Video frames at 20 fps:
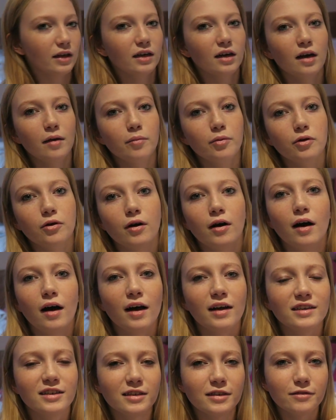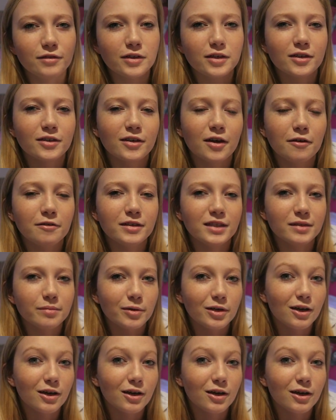thing I bought, I don't know if you can notice,